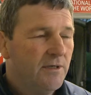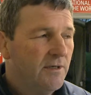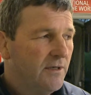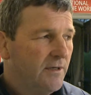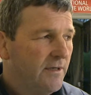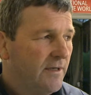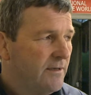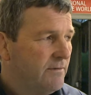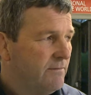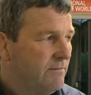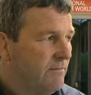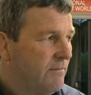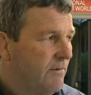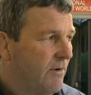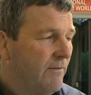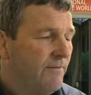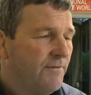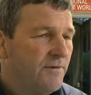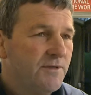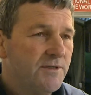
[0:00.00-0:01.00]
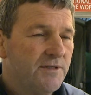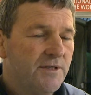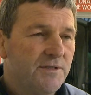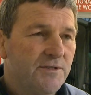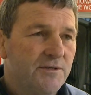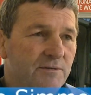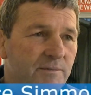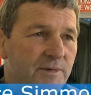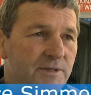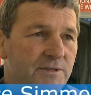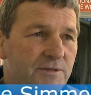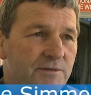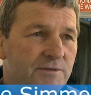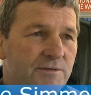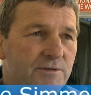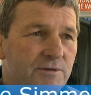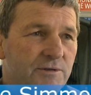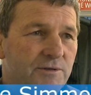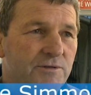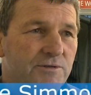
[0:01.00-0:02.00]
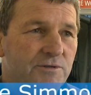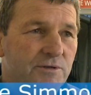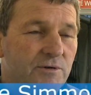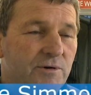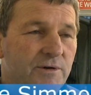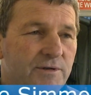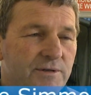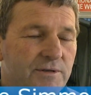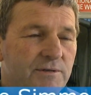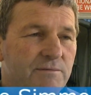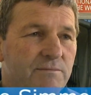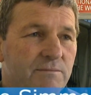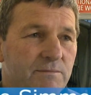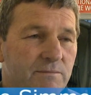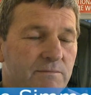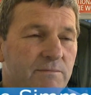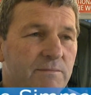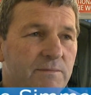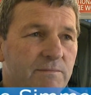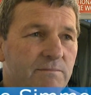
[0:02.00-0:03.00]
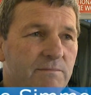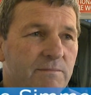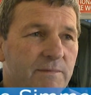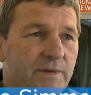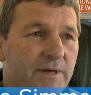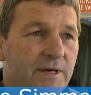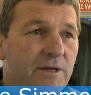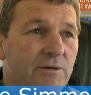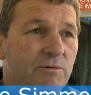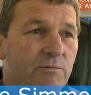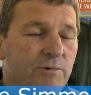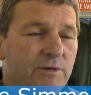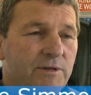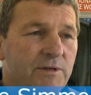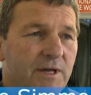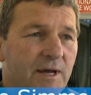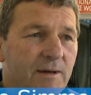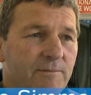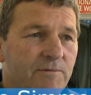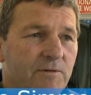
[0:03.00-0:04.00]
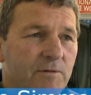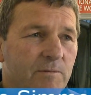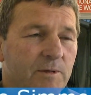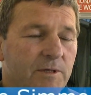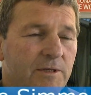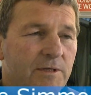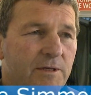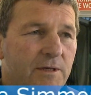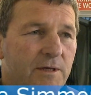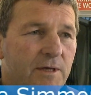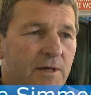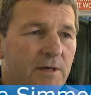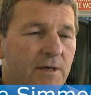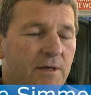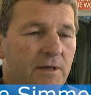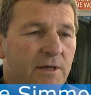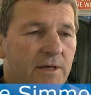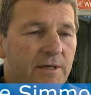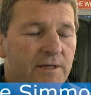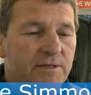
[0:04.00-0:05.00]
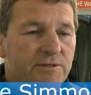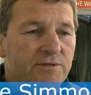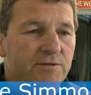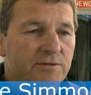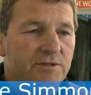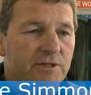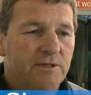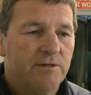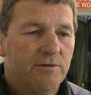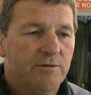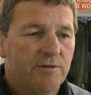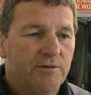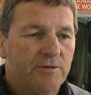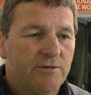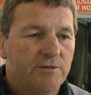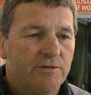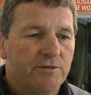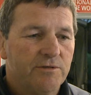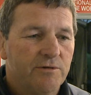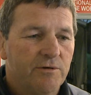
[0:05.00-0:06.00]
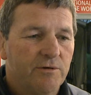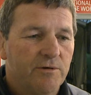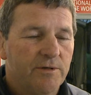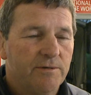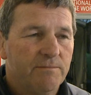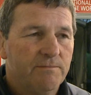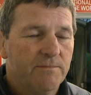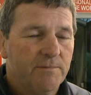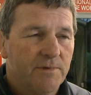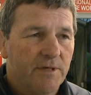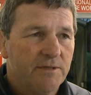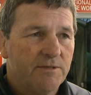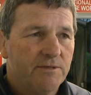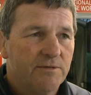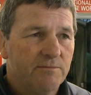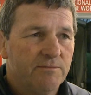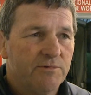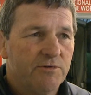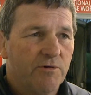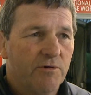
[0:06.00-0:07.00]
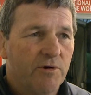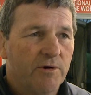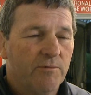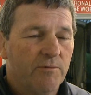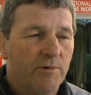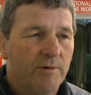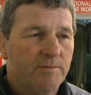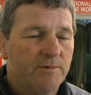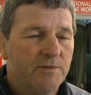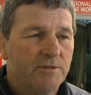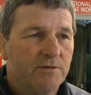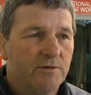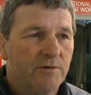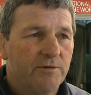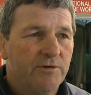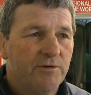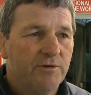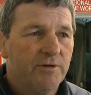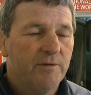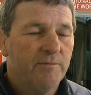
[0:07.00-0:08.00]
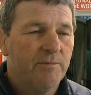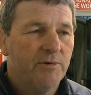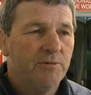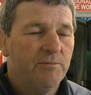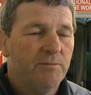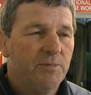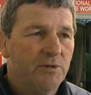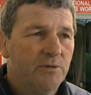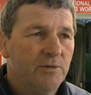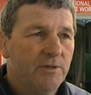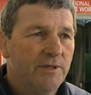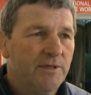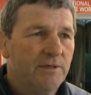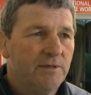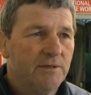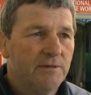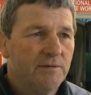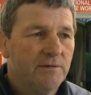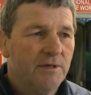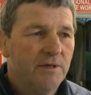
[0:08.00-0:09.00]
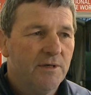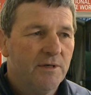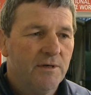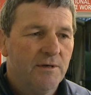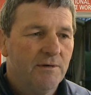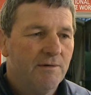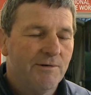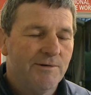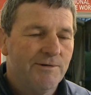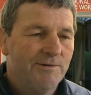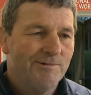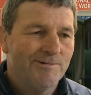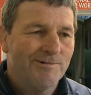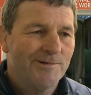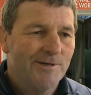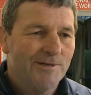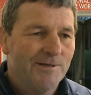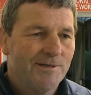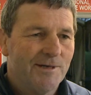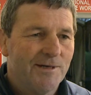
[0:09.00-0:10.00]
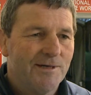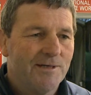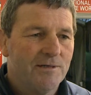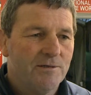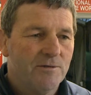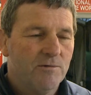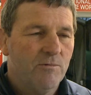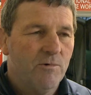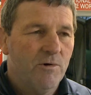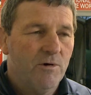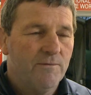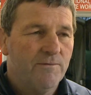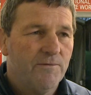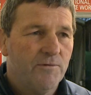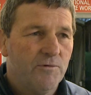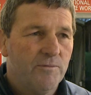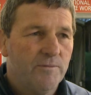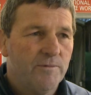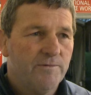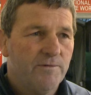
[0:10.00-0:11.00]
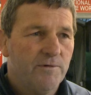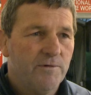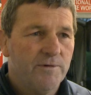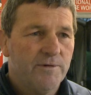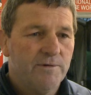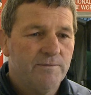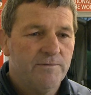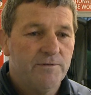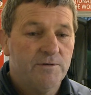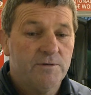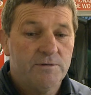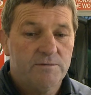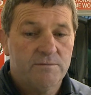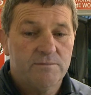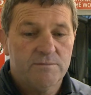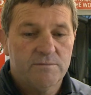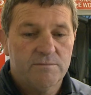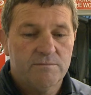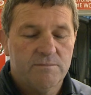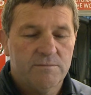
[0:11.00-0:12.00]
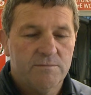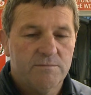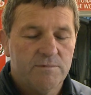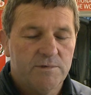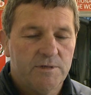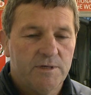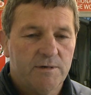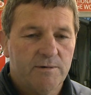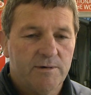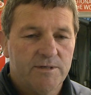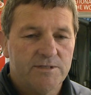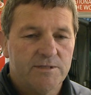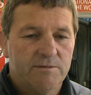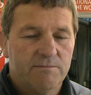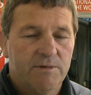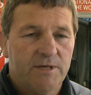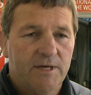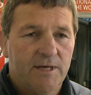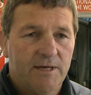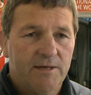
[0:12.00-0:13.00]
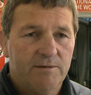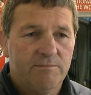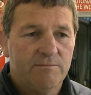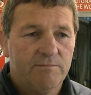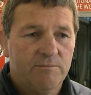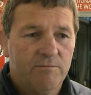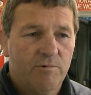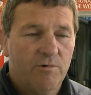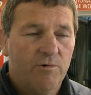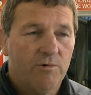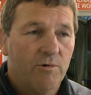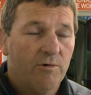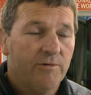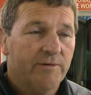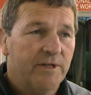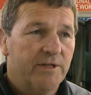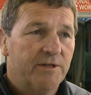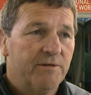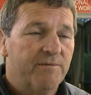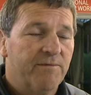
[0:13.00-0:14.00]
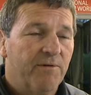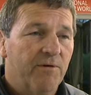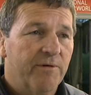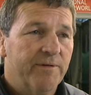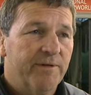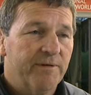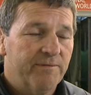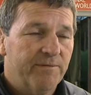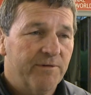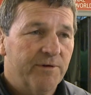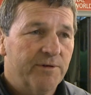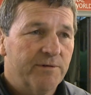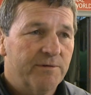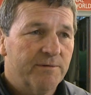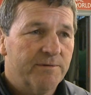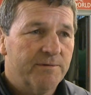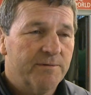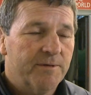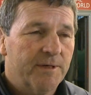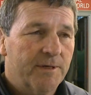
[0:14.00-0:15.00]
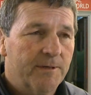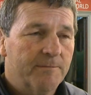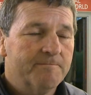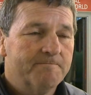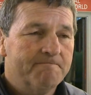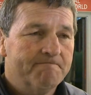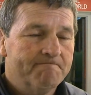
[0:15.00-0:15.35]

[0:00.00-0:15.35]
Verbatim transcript: and that often sends a message to your side that they're going to win comfortably. And as I said, I knew this side had some strike weapons. I knew they'd been building, and I knew it was going to take a little while for them to find their feet. And you know, as the game wore on, they did find their feet, and um,